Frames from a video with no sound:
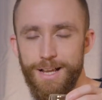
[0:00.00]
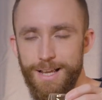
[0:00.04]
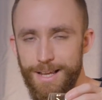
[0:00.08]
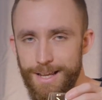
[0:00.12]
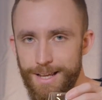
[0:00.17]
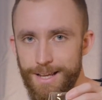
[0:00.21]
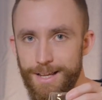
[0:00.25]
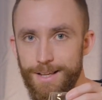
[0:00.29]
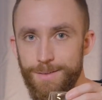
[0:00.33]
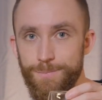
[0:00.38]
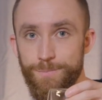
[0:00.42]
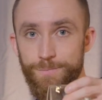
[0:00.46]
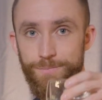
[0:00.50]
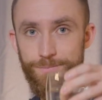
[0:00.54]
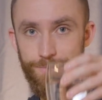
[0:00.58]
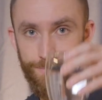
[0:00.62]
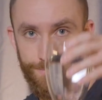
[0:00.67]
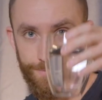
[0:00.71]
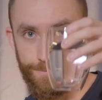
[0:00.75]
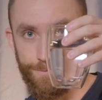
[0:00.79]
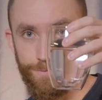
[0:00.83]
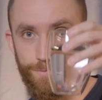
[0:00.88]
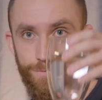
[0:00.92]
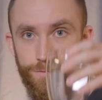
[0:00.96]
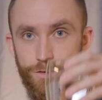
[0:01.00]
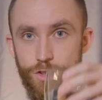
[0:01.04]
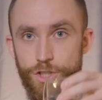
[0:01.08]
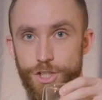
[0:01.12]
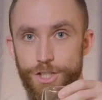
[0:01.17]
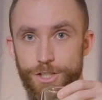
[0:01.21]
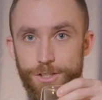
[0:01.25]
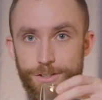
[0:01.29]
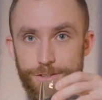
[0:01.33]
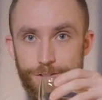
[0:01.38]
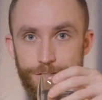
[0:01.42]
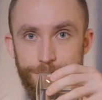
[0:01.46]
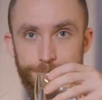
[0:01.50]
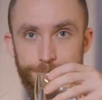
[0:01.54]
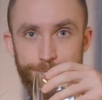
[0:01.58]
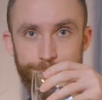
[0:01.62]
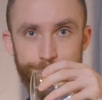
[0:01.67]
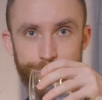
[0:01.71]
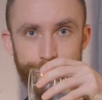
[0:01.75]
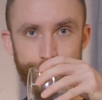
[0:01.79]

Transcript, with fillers: and cheers.